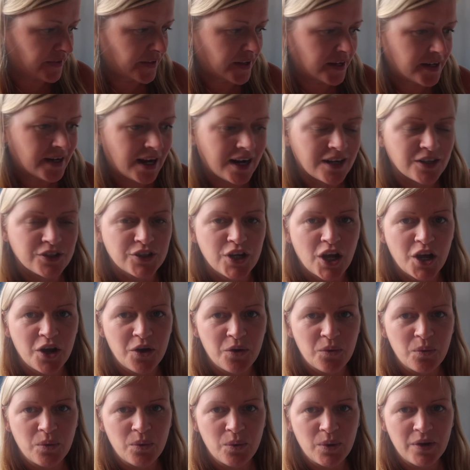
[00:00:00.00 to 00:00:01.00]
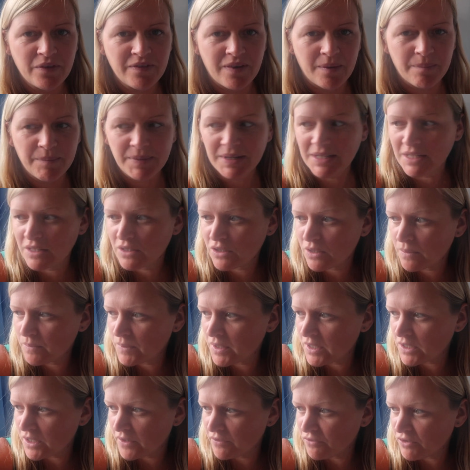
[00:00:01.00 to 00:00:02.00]
and then I'll know if I'm missing
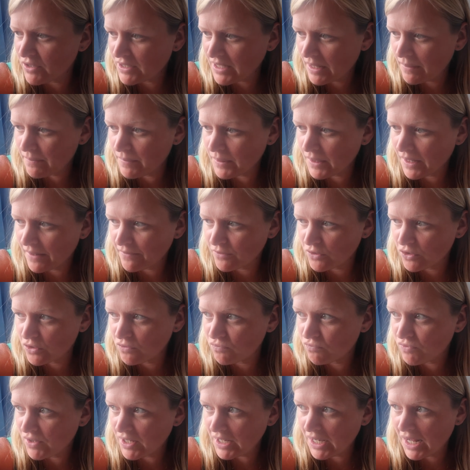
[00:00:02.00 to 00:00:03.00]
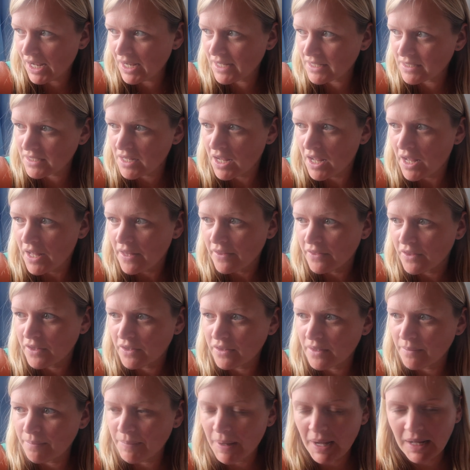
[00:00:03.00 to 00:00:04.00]
something. So, for example, I've just realised
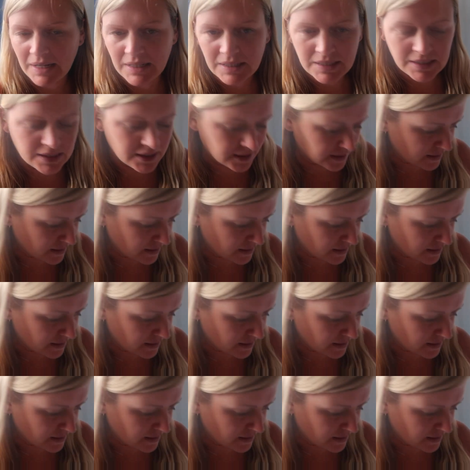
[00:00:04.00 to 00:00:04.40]
that the pants